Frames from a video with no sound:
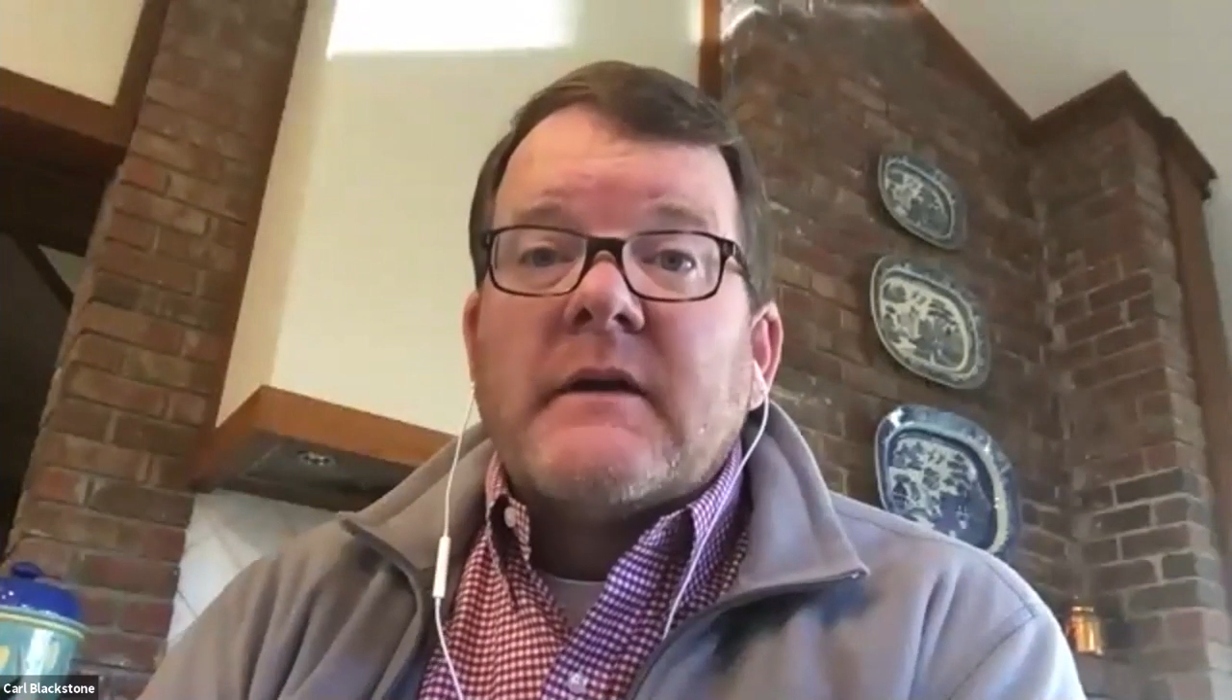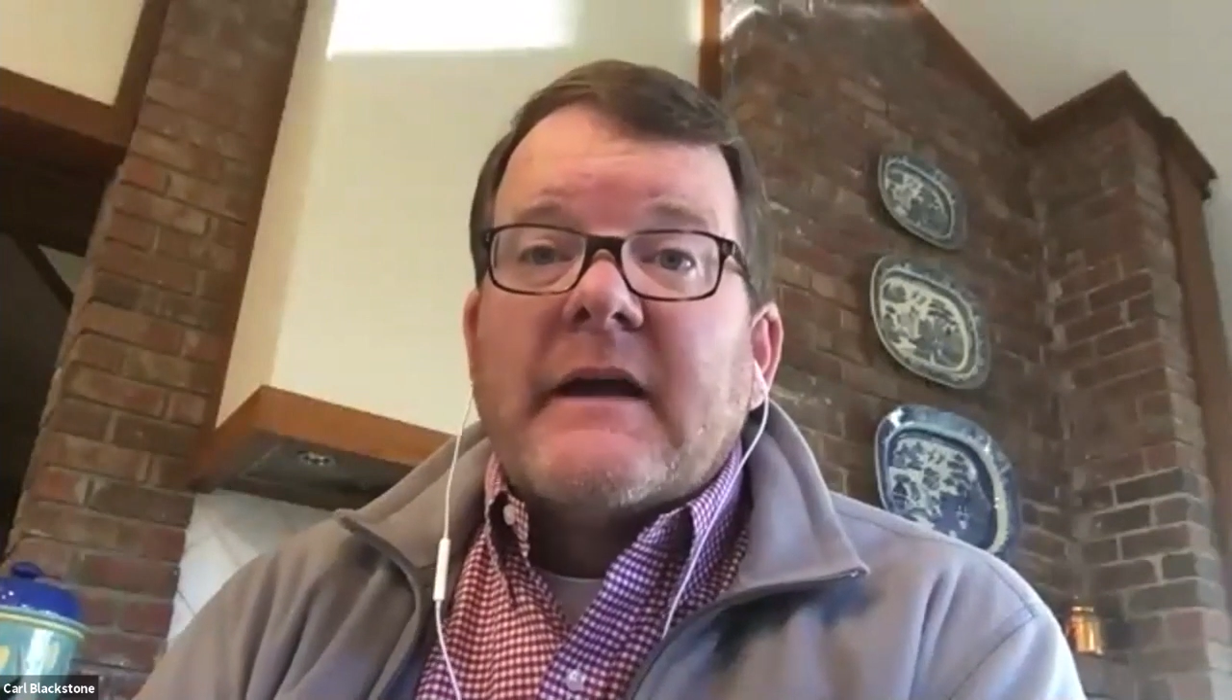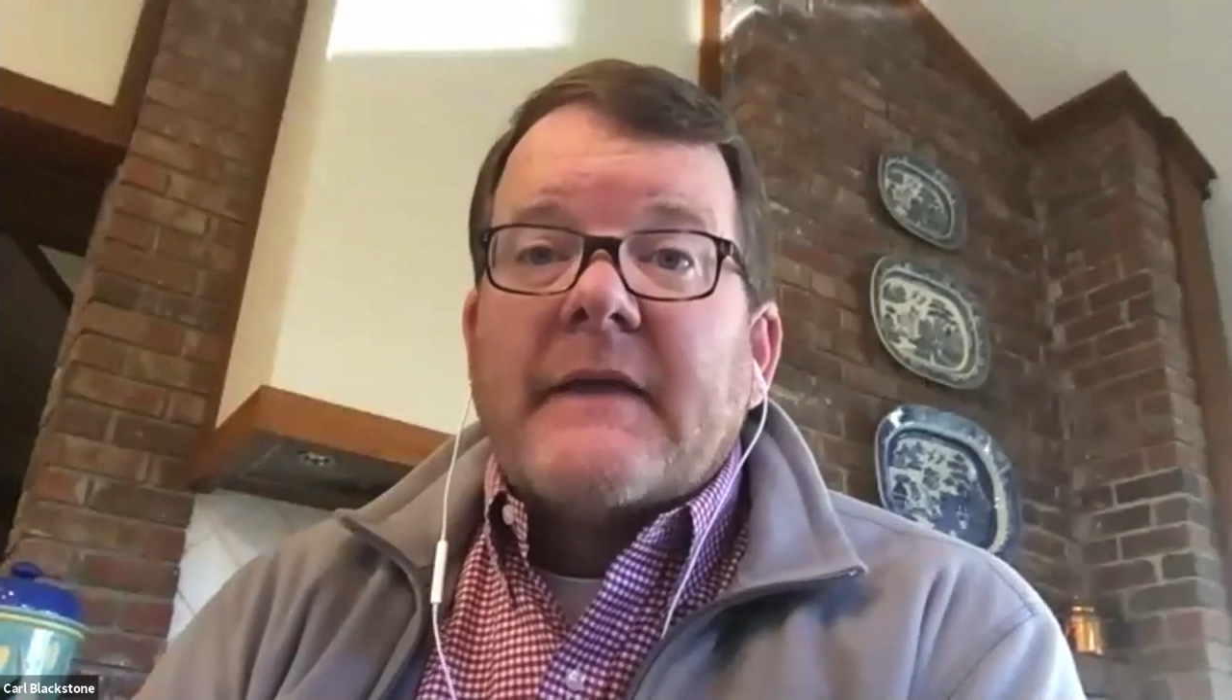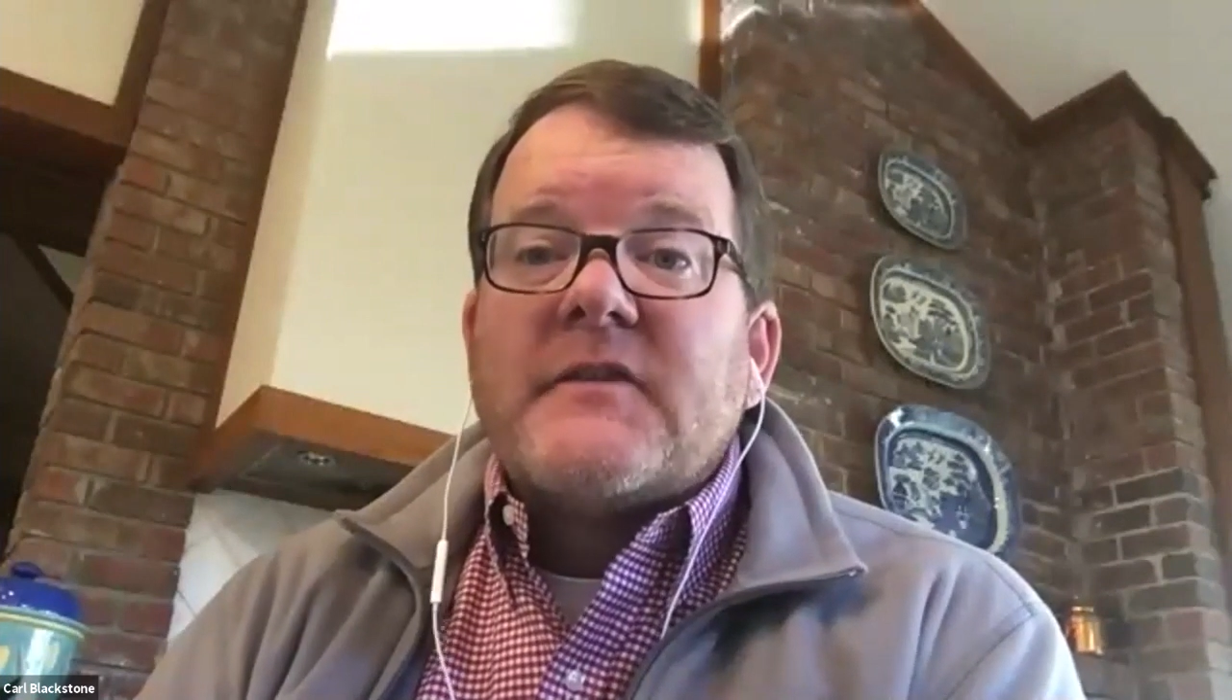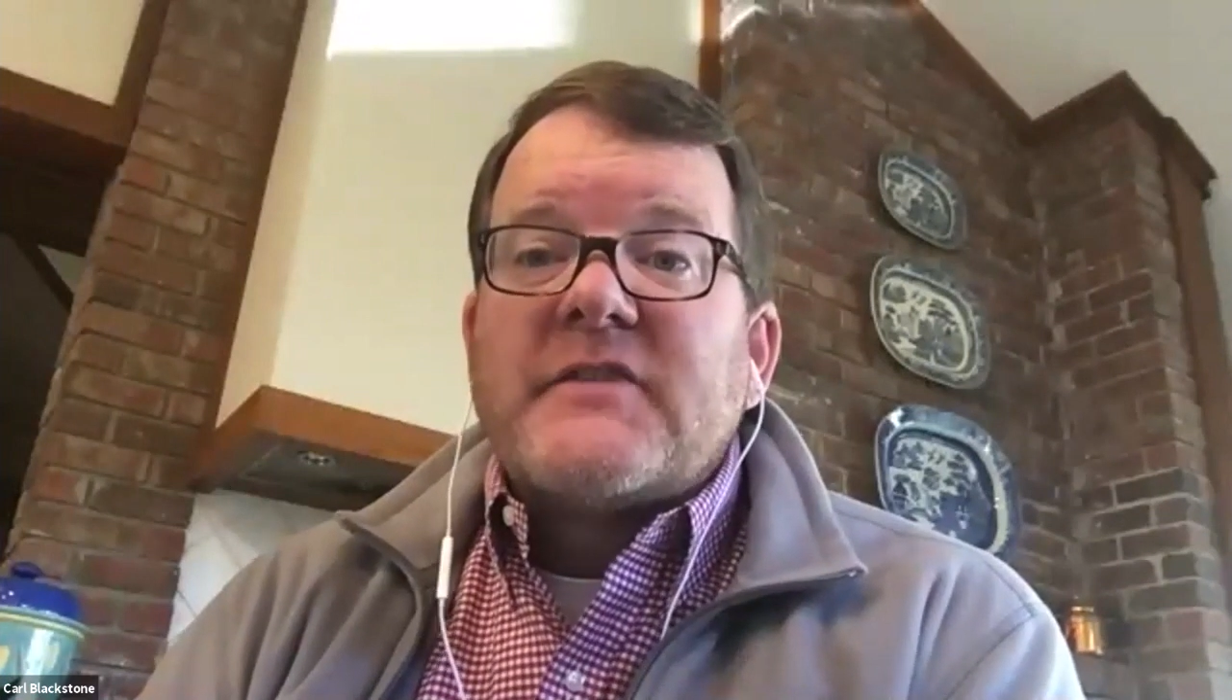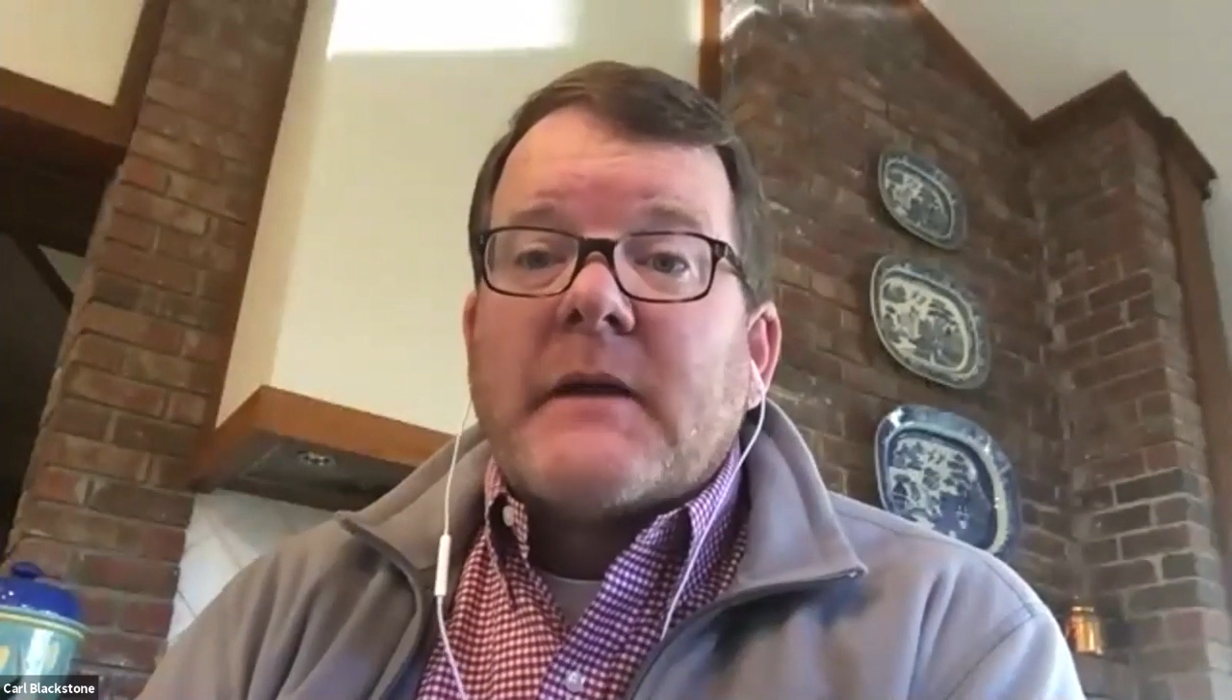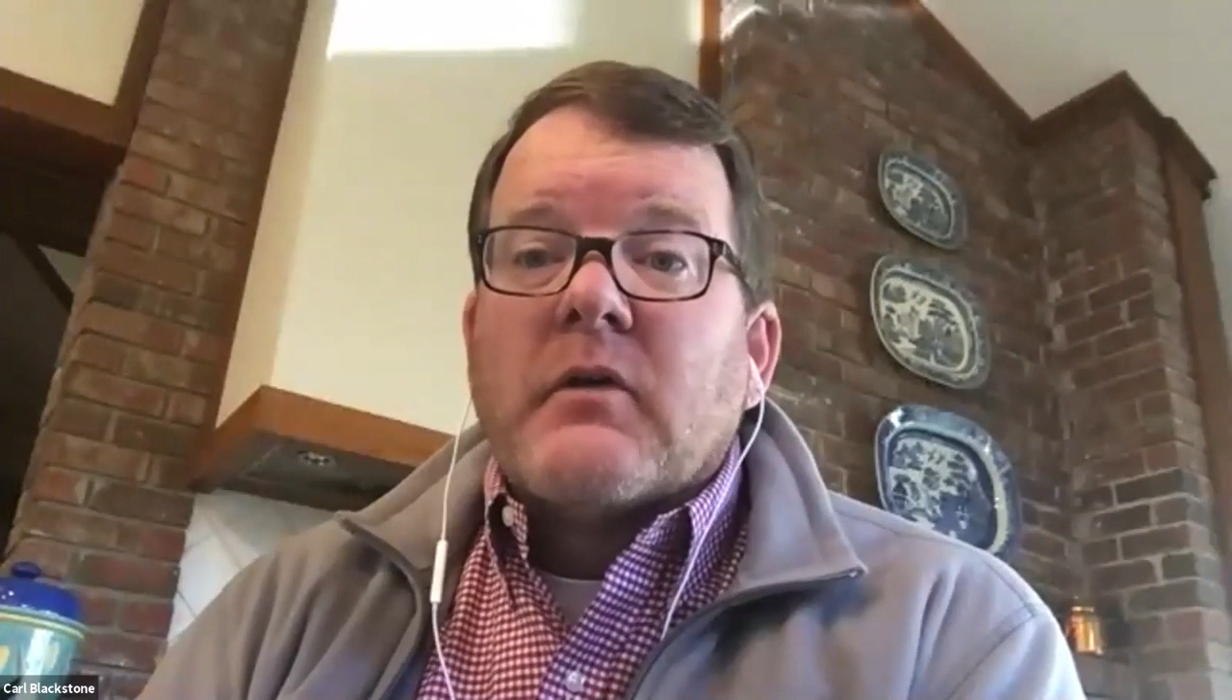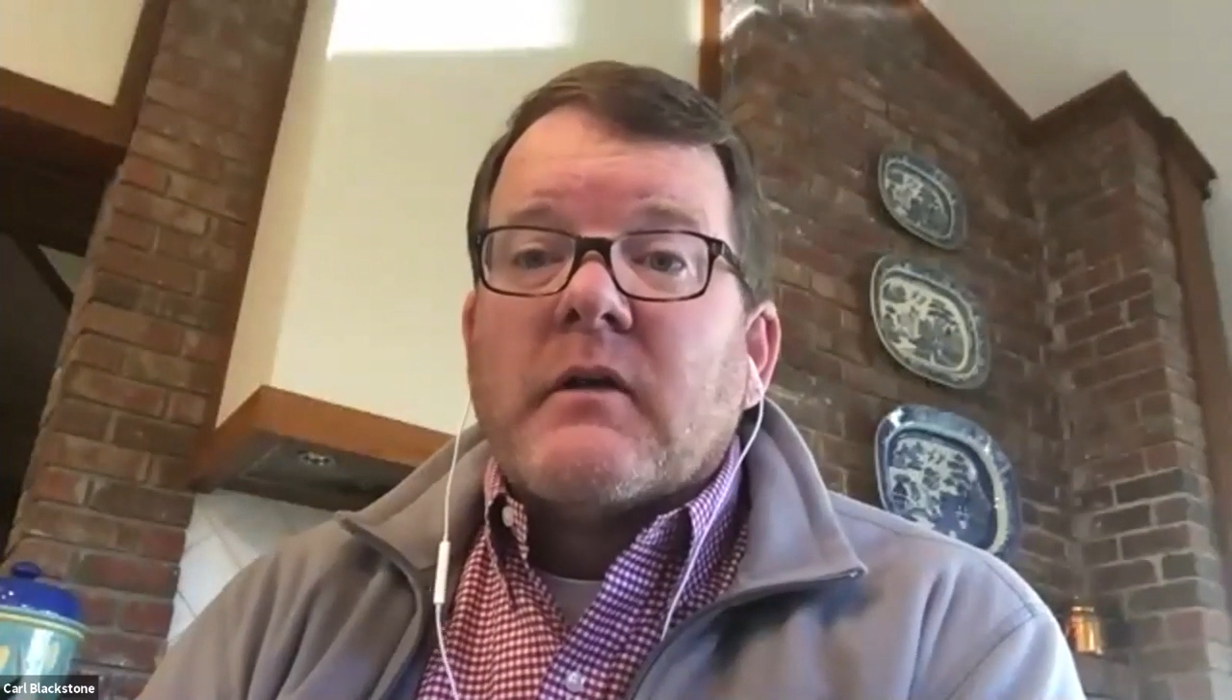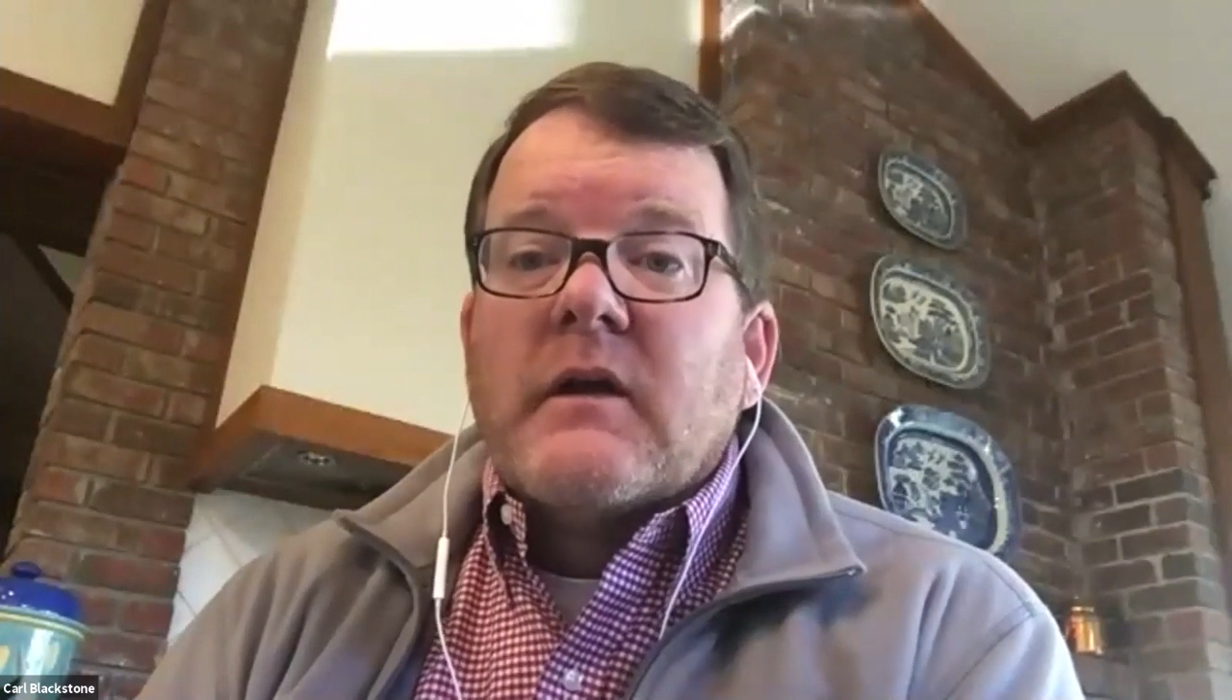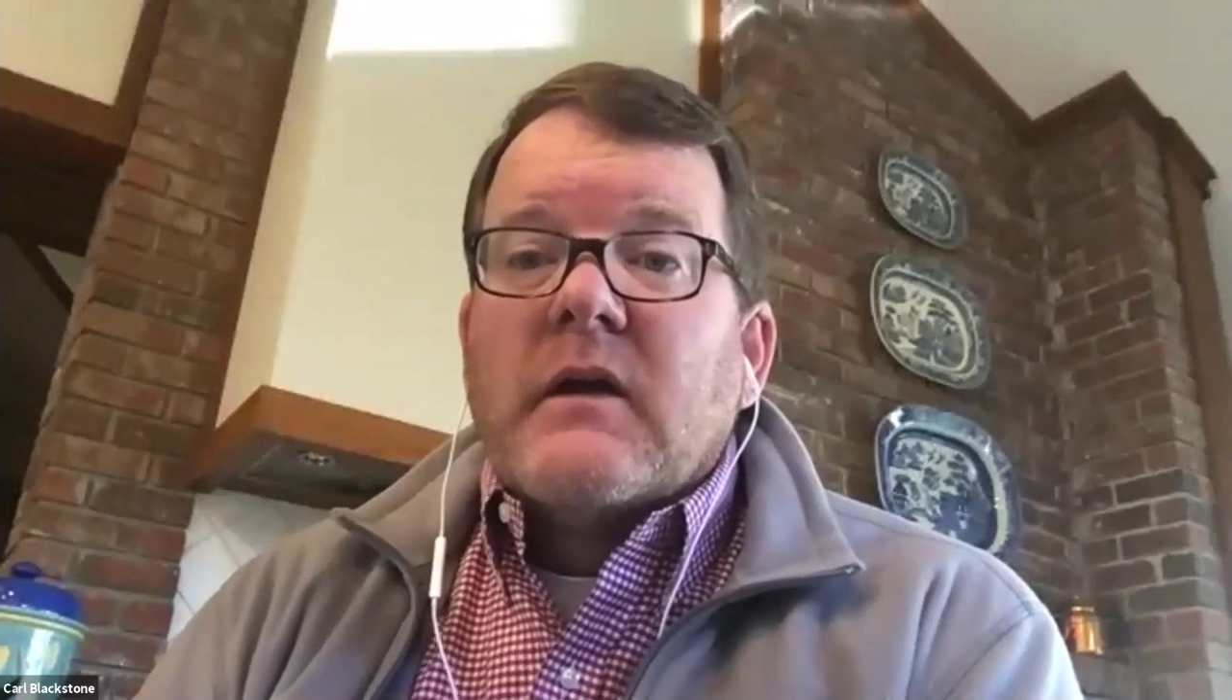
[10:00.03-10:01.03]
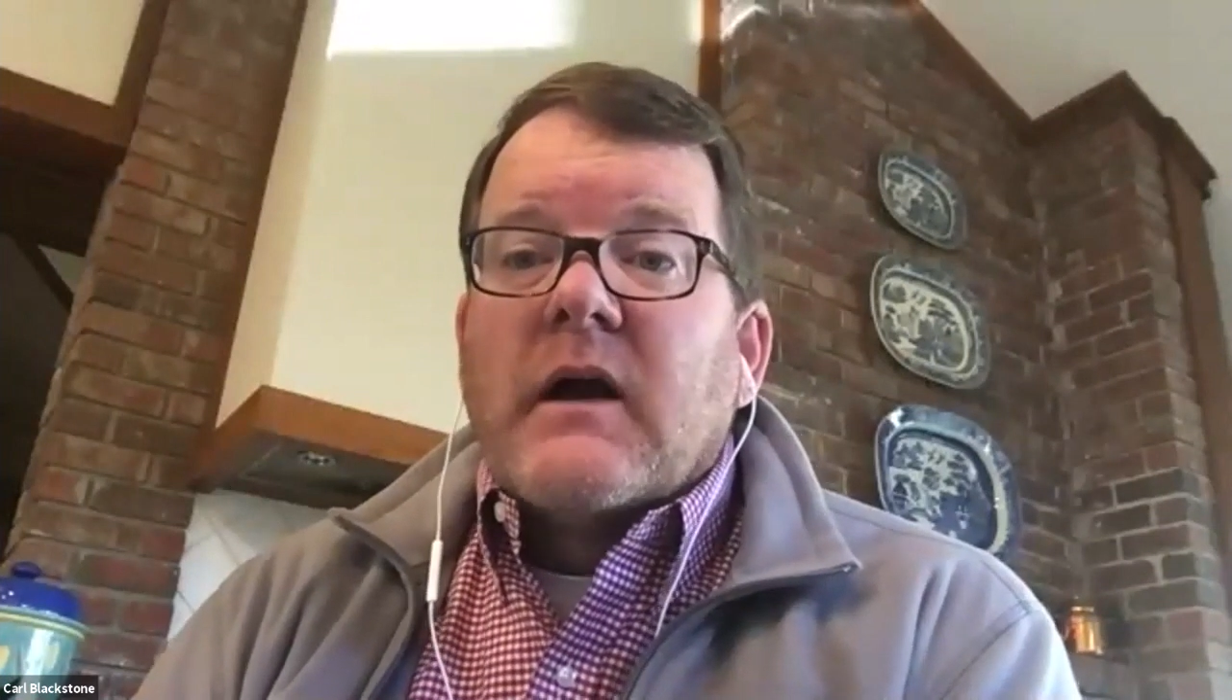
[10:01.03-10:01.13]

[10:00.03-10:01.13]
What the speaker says: at the Chamber,